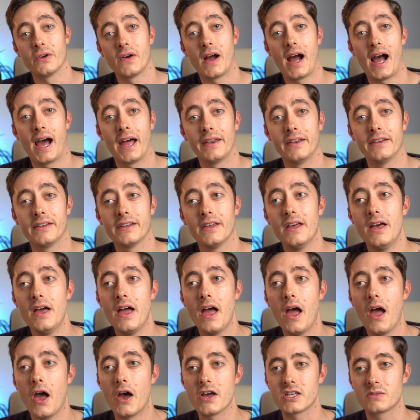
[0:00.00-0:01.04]
And
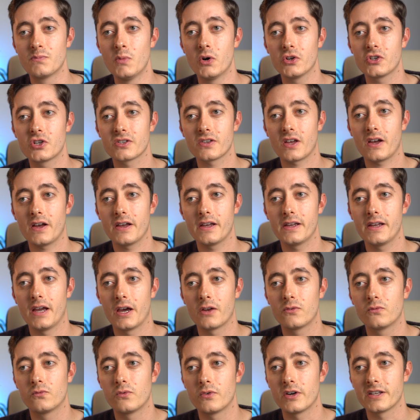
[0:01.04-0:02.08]
as much as I
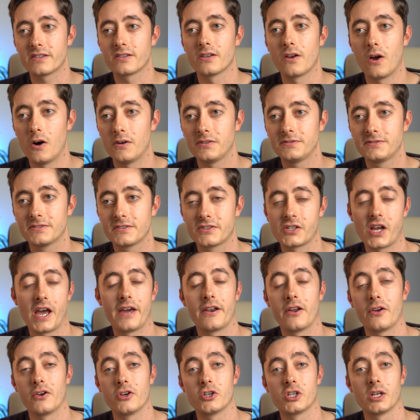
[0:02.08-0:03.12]
had written off shared
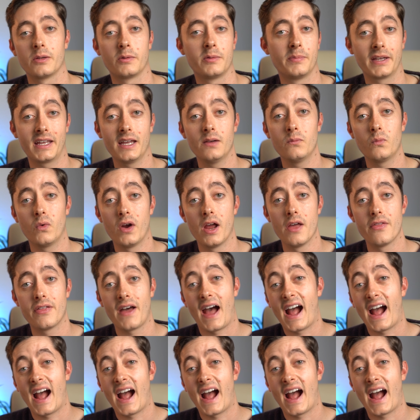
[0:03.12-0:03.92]
ownership to begin with,